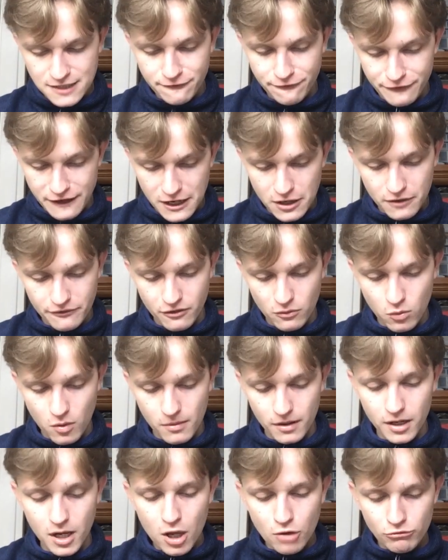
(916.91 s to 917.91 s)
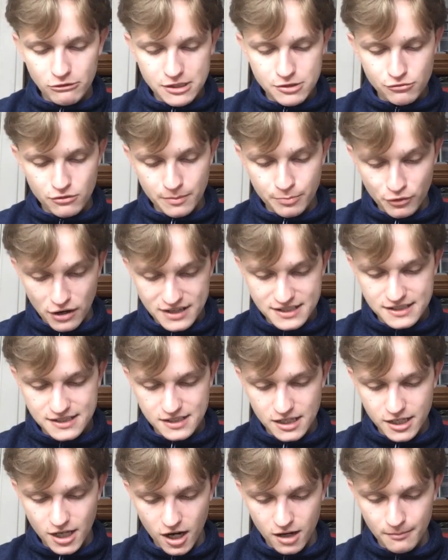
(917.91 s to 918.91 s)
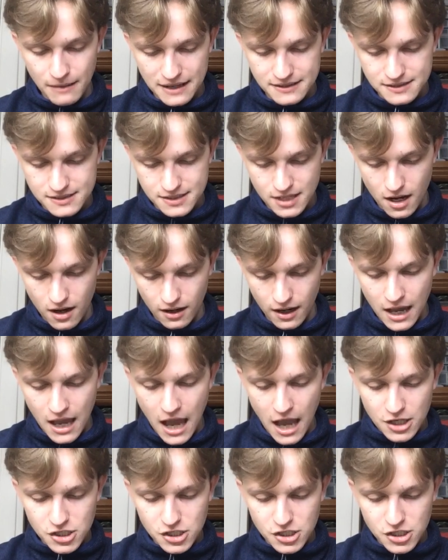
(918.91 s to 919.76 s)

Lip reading: fear of a woman which represses a young man's tongue,